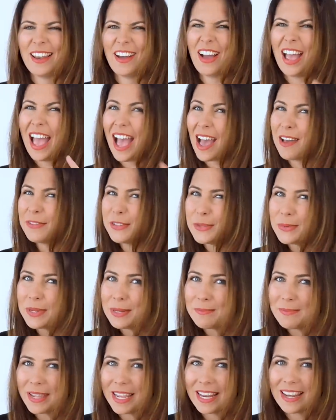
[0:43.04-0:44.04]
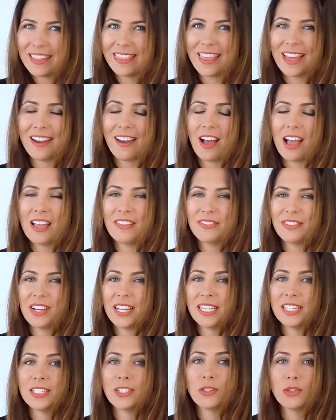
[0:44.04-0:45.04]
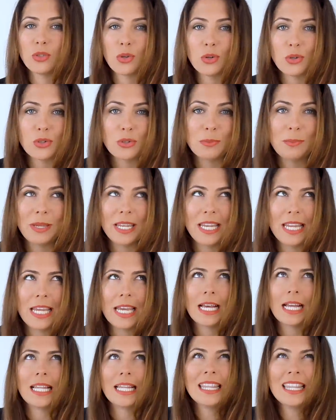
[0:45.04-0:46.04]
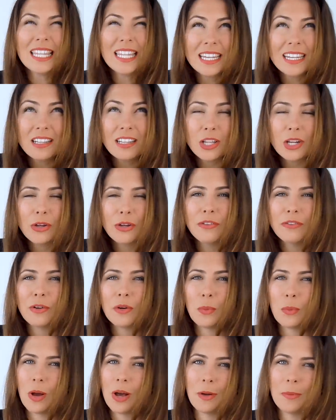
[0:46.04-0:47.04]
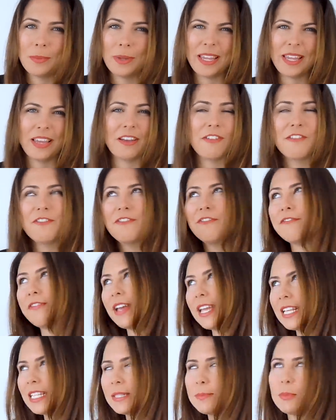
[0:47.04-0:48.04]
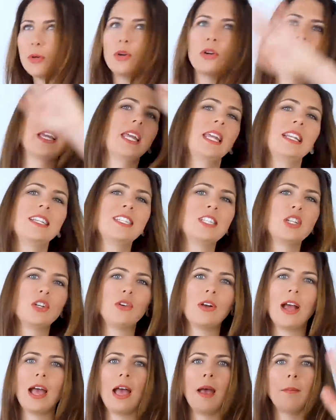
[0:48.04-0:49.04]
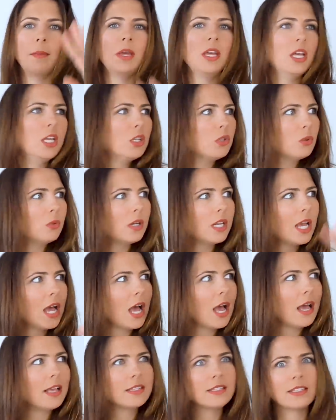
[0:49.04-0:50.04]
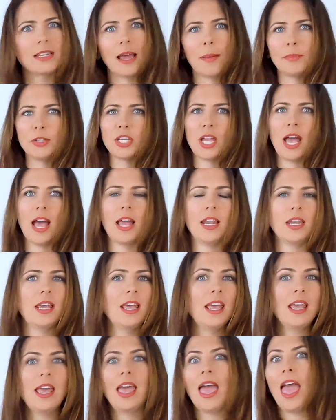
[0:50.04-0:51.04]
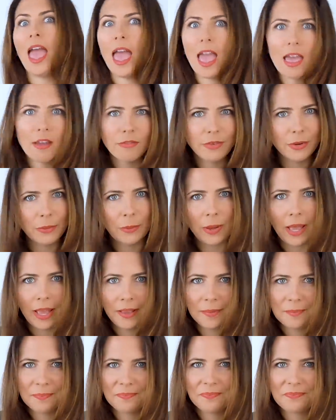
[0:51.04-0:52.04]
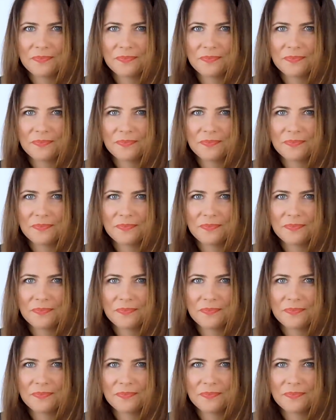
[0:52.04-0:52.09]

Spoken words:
Now, I have to admit that I find social media a little overwhelming. Facebook, Instagram, Twitter, Snapchat, everywhere.